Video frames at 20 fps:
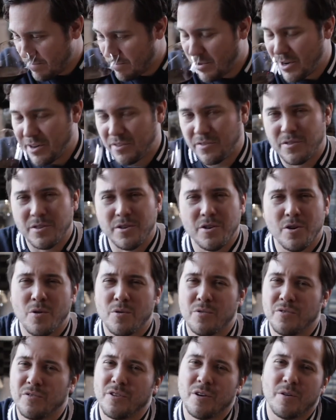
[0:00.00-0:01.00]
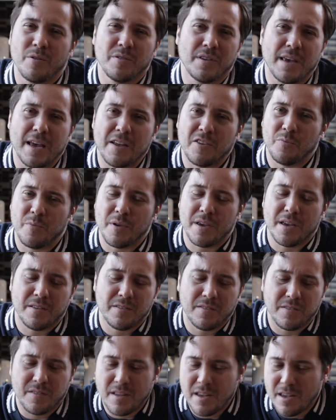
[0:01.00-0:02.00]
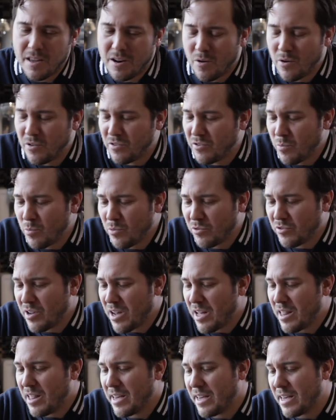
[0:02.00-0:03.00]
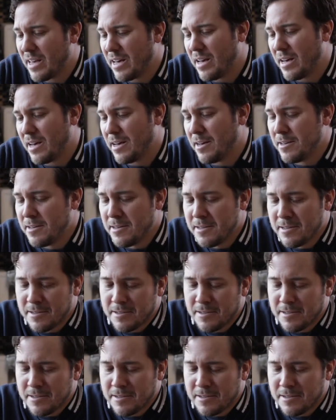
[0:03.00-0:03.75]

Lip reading: But it's the nose that always gets me. It's, you know, it's almost got like a,